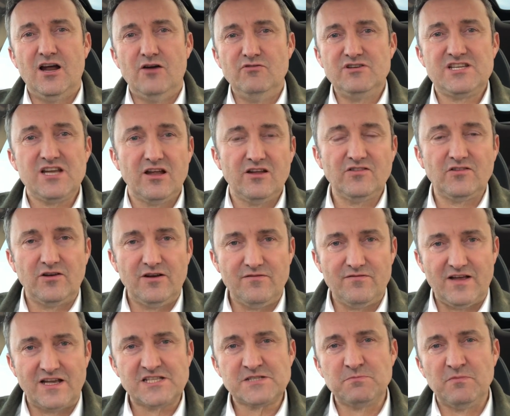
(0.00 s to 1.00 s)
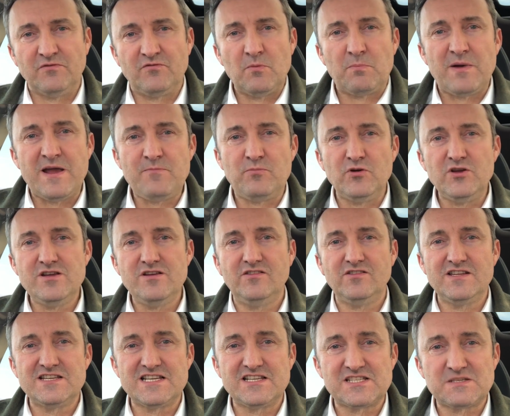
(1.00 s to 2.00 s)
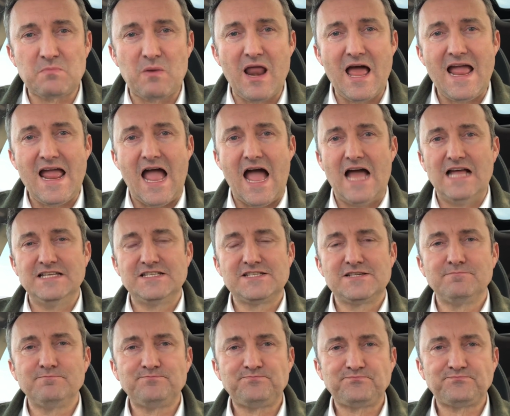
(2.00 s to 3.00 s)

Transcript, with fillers: returns on investment for people using display ads.